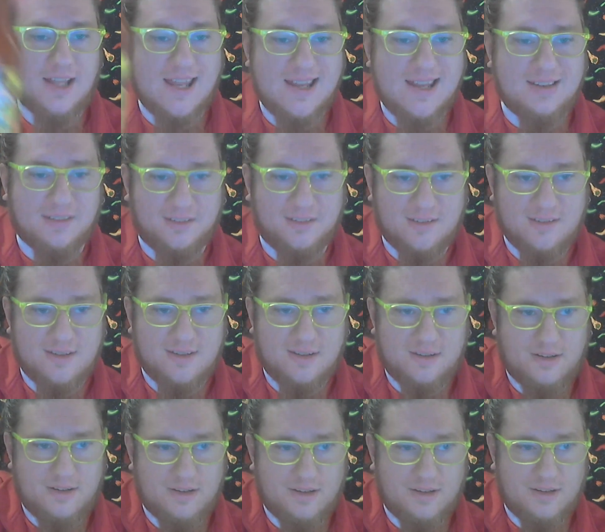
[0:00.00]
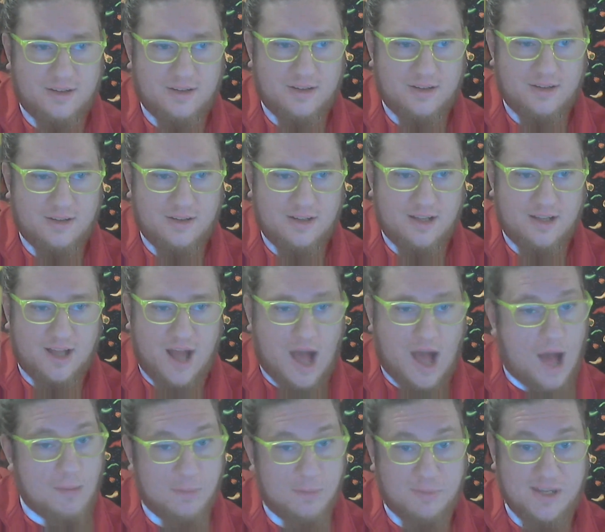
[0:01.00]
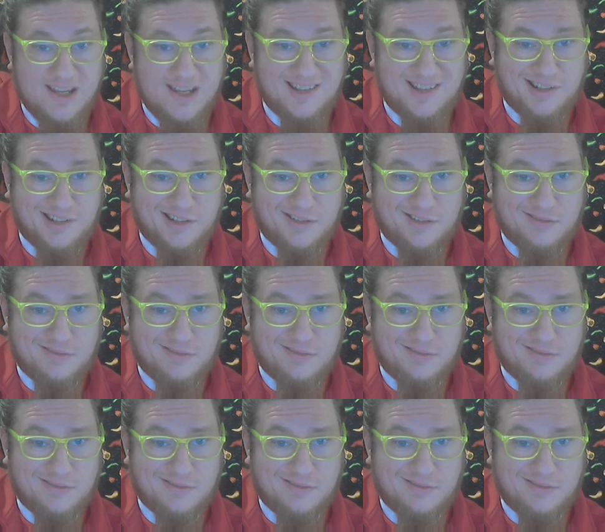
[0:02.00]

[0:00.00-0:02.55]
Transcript: Eaton's. I'm gonna be eating.